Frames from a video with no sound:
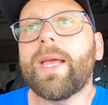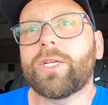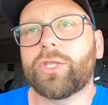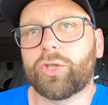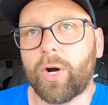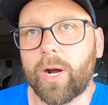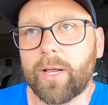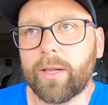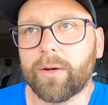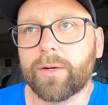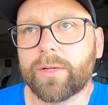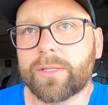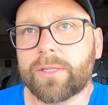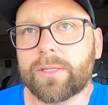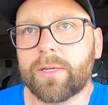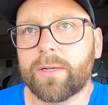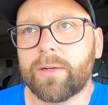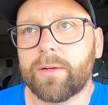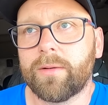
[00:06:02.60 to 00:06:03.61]
make
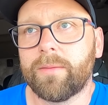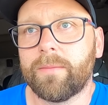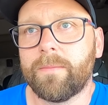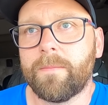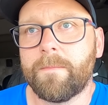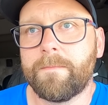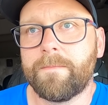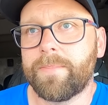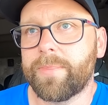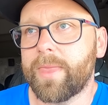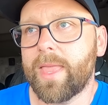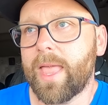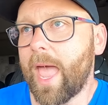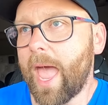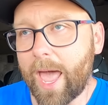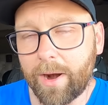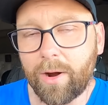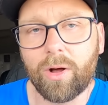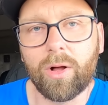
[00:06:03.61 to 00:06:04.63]
trailers
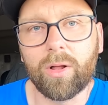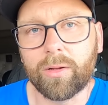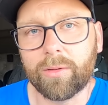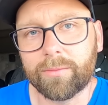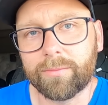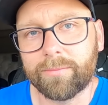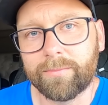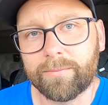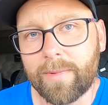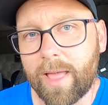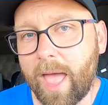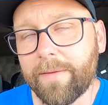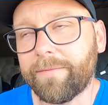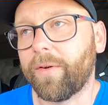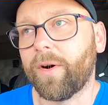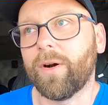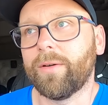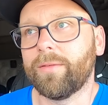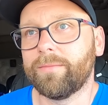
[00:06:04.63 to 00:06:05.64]
at all,
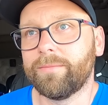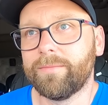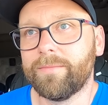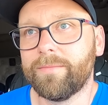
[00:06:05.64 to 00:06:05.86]
ever,